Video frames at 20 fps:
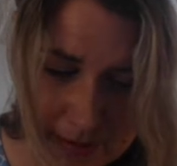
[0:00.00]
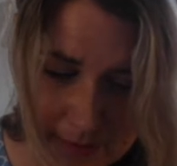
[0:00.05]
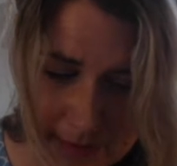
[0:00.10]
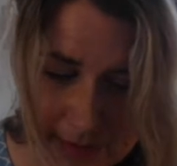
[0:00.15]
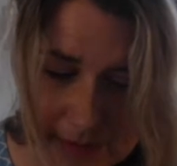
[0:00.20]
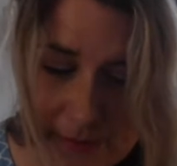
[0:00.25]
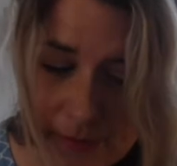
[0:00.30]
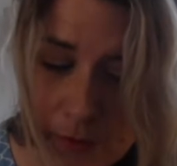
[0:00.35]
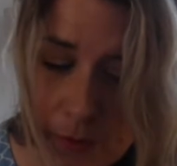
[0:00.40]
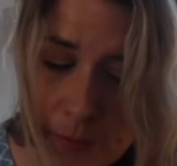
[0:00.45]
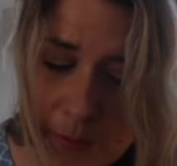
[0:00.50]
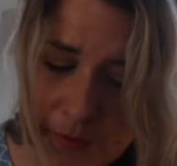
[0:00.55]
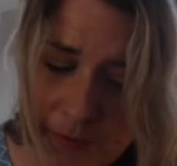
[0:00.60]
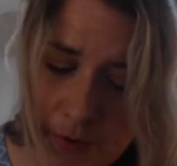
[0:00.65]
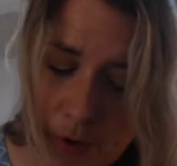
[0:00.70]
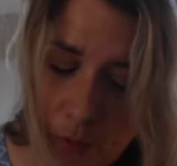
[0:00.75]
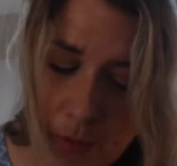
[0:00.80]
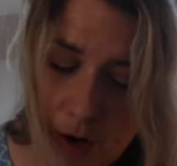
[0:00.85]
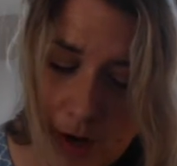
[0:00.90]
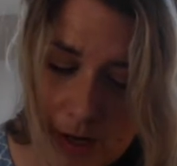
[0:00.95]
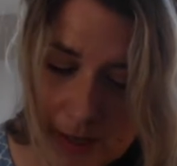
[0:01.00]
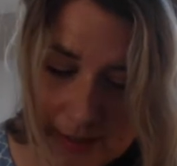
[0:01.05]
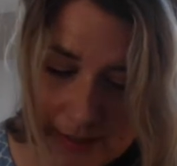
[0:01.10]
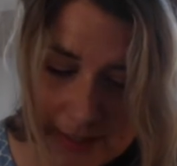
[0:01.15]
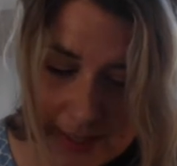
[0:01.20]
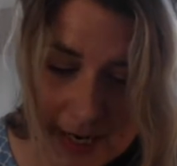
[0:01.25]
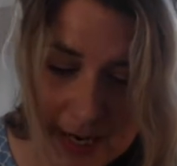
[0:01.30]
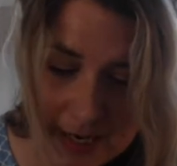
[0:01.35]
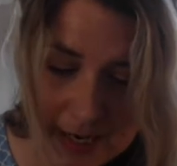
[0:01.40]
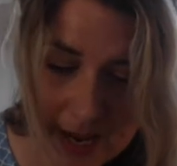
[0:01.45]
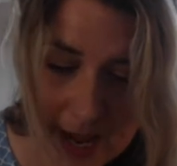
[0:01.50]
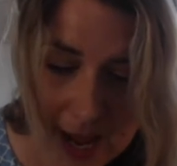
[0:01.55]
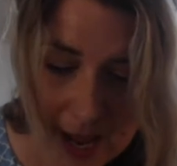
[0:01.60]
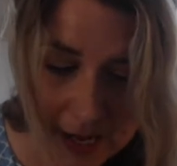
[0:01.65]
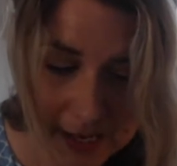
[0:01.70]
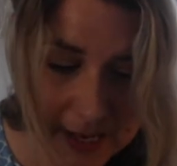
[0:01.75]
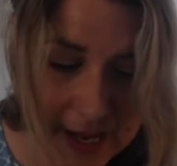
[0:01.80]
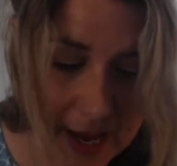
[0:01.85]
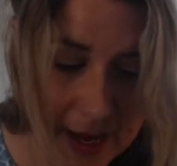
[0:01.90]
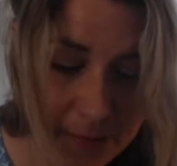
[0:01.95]
He stopped for a while at an inn
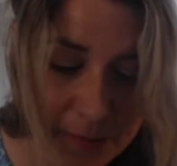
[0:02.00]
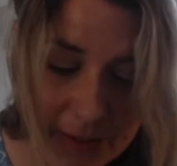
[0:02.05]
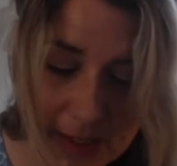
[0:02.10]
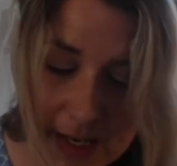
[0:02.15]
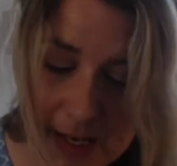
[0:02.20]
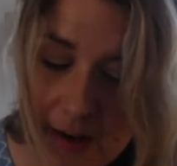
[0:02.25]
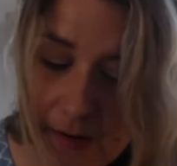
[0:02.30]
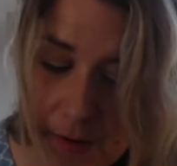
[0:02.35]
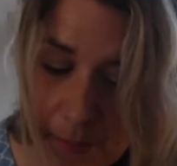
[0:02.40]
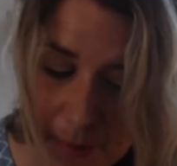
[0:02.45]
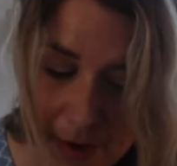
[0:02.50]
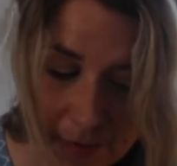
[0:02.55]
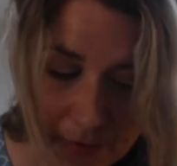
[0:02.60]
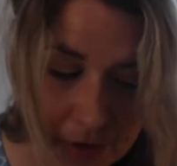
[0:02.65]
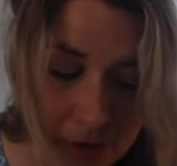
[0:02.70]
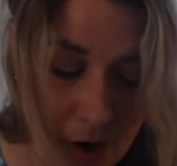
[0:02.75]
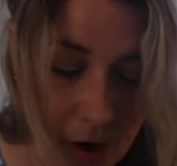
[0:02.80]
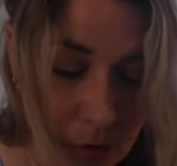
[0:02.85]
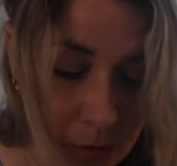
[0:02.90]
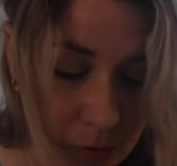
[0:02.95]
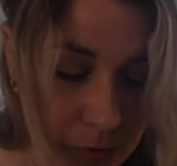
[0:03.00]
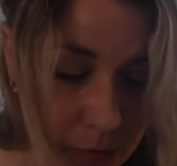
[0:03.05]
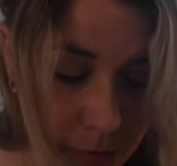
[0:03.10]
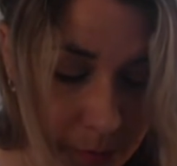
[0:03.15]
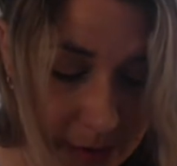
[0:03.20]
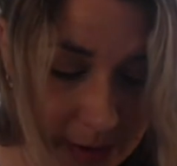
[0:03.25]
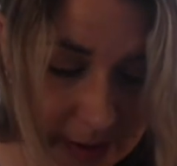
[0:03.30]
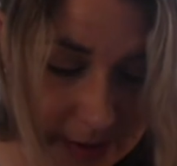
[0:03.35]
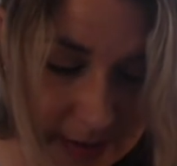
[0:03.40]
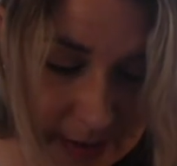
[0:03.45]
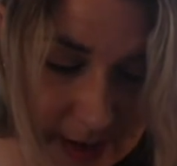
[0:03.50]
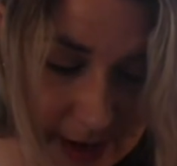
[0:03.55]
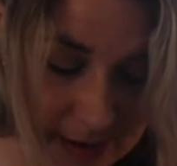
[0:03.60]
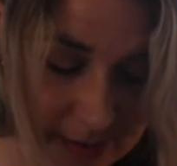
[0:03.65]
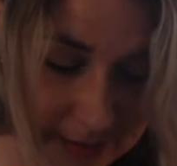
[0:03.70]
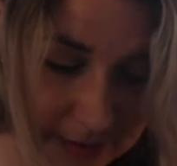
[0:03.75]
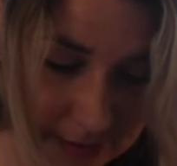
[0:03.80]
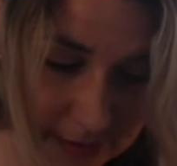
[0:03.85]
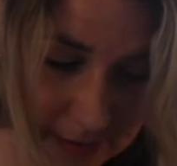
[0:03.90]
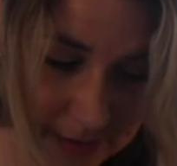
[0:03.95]
and came to hear about the cold
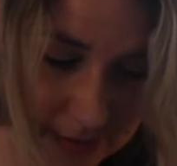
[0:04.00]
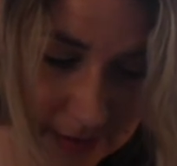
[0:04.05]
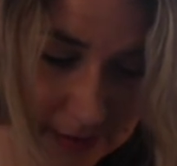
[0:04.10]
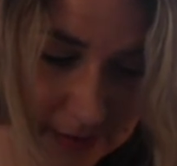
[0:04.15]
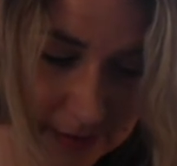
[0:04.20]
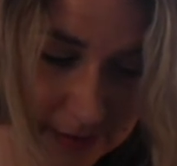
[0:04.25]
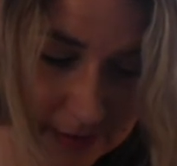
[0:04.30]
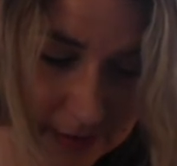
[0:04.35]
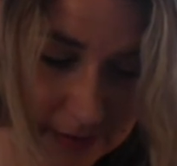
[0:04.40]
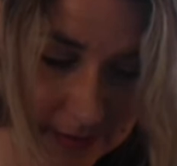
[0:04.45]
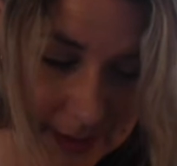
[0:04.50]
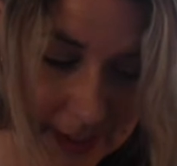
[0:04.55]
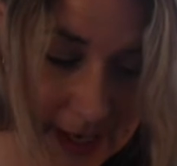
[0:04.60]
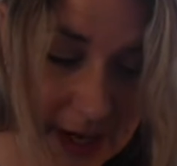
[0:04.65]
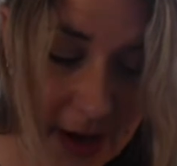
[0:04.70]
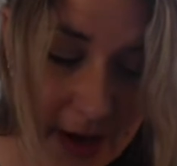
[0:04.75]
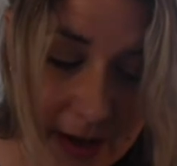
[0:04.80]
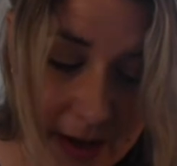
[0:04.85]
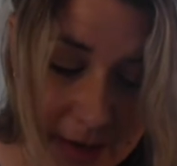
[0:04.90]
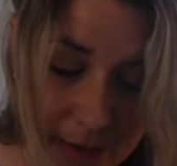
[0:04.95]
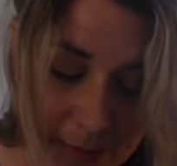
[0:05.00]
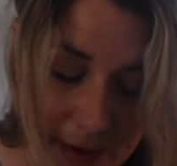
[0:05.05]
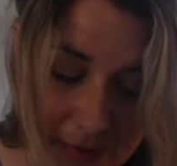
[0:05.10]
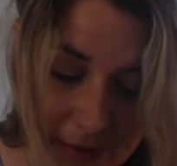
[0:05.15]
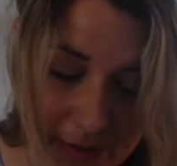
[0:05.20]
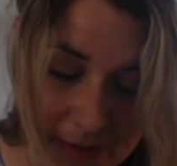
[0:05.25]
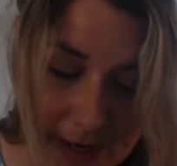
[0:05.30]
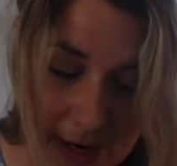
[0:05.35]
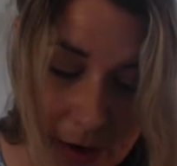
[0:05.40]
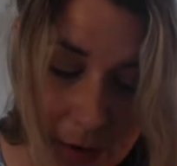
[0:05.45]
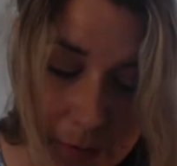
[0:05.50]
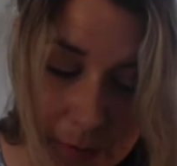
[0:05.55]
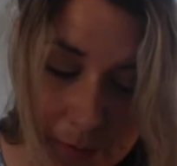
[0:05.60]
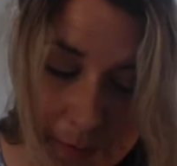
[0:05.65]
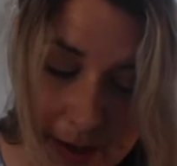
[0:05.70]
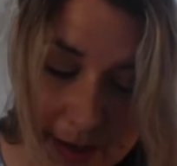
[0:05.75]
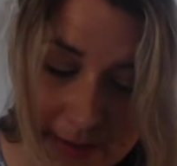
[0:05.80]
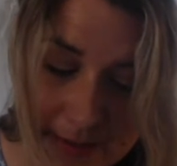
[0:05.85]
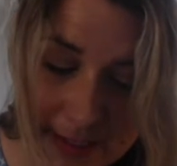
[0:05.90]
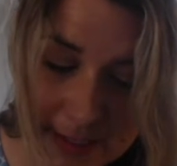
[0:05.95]
princess. He heard about the terrible
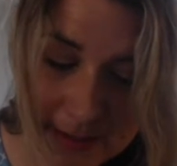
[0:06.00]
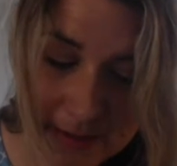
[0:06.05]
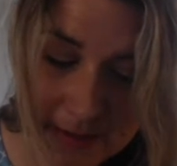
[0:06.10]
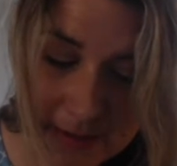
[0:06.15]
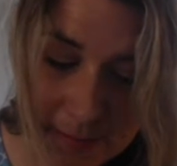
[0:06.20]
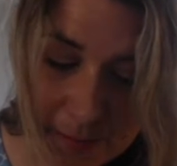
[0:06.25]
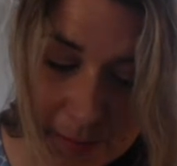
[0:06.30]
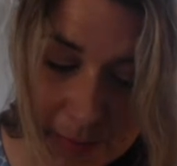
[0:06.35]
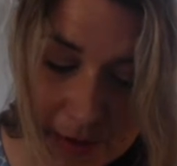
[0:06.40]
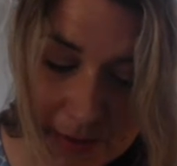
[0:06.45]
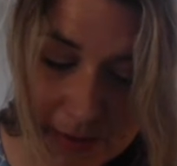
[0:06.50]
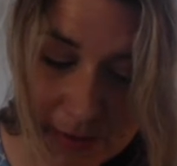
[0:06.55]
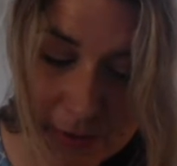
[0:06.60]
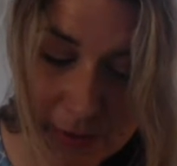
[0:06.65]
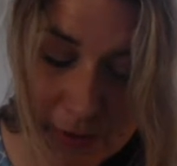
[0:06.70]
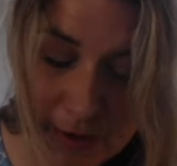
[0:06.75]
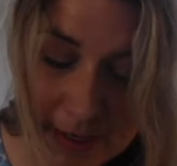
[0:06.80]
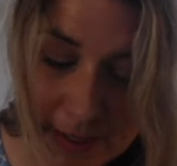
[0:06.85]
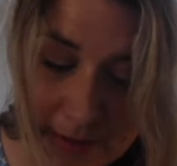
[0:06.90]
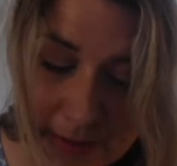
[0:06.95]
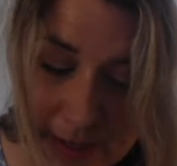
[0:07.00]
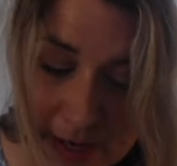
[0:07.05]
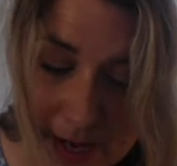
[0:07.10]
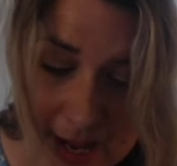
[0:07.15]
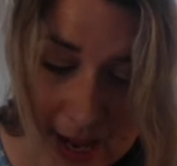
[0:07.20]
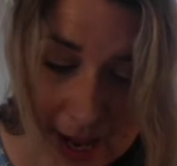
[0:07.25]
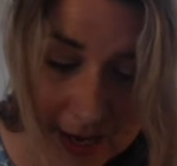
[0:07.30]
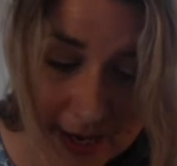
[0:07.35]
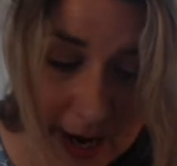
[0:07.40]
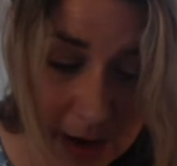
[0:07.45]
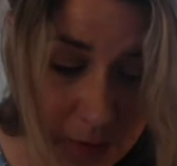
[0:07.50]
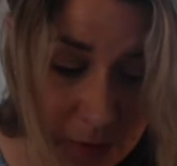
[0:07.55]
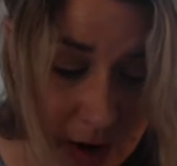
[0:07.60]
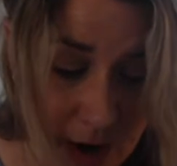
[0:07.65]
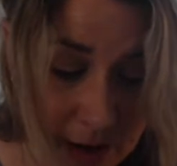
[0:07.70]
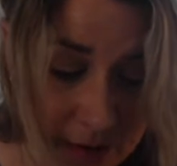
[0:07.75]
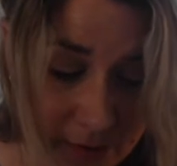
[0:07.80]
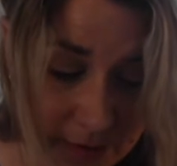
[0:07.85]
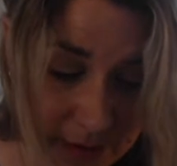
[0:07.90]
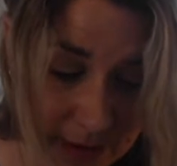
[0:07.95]
magic done by the stranger and how
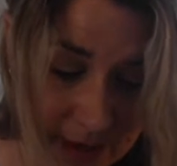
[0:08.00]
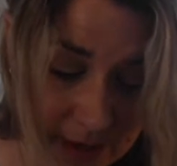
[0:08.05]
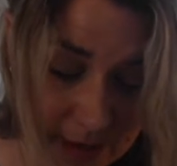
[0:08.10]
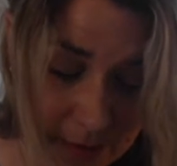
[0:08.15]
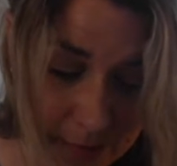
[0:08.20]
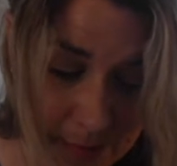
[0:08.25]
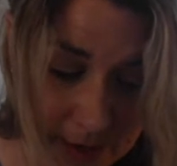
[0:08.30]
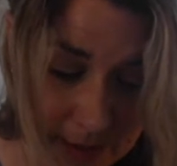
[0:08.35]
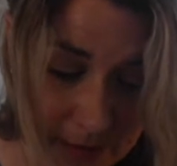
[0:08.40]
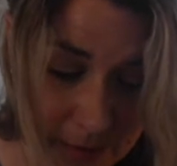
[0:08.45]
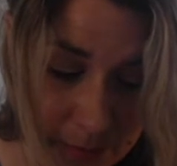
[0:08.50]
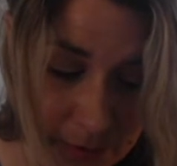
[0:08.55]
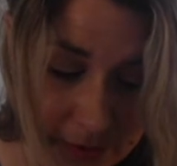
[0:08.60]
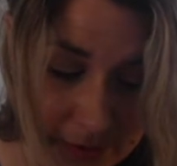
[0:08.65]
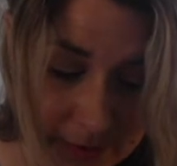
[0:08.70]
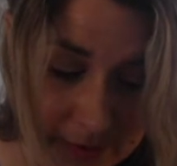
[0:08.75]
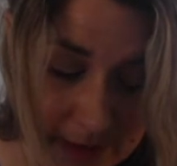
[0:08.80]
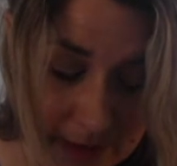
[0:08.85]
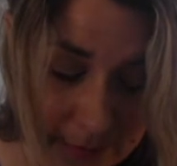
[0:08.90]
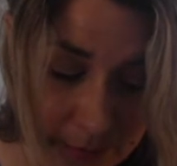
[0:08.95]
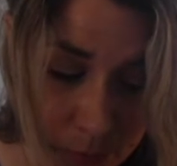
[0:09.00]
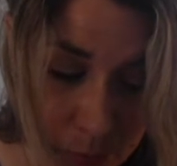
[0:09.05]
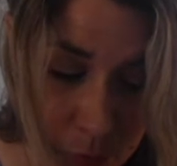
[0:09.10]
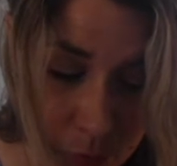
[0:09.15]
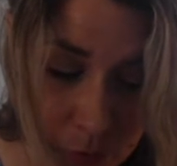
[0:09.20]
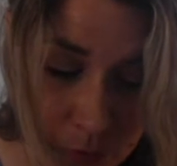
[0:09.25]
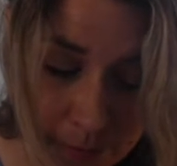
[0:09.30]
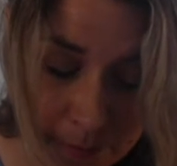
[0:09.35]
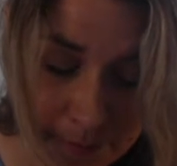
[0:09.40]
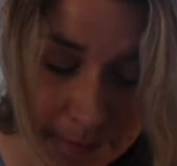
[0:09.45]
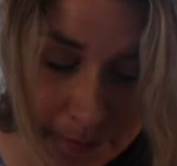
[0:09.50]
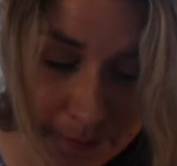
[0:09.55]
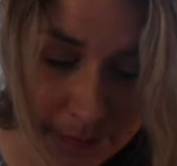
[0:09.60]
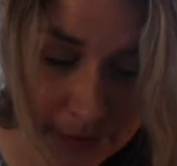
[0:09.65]
none of it had made the princess warm.